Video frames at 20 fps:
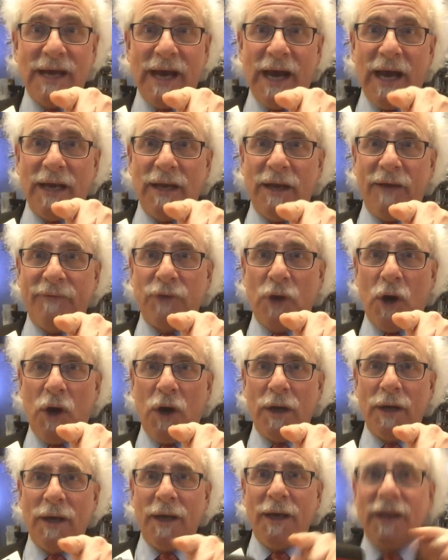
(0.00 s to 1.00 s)
I love you
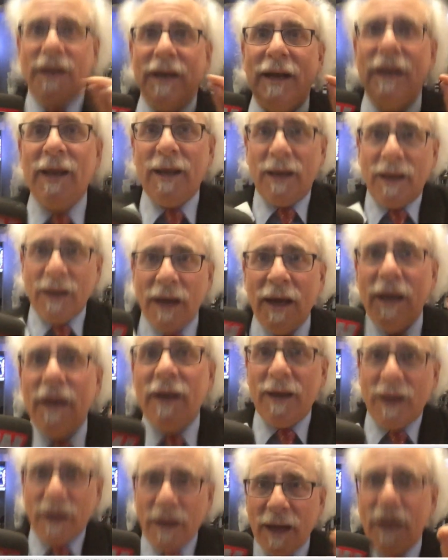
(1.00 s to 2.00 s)
all.
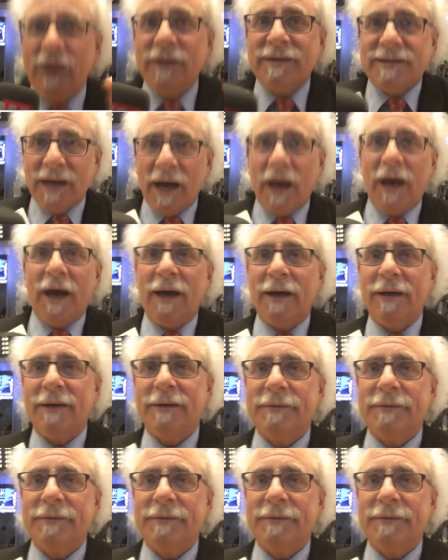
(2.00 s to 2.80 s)
Later.